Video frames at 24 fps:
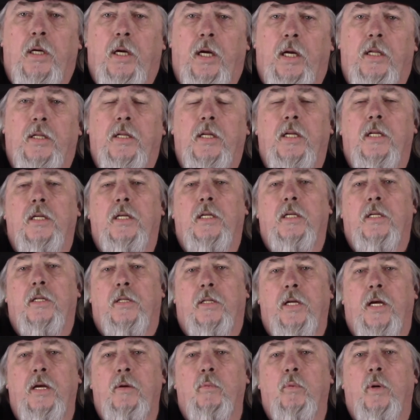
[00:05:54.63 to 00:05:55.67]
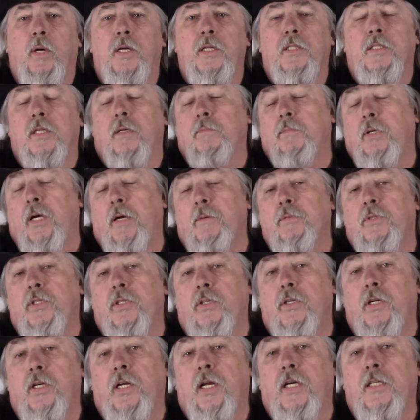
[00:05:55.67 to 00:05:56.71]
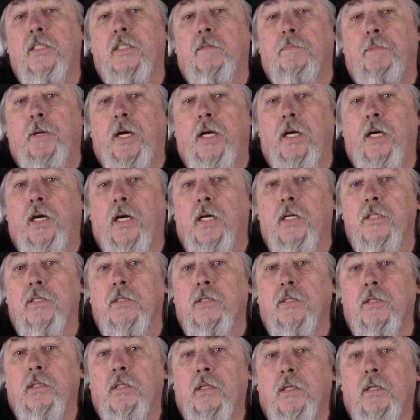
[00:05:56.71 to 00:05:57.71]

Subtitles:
and then they wait sometimes 30 days to pay us.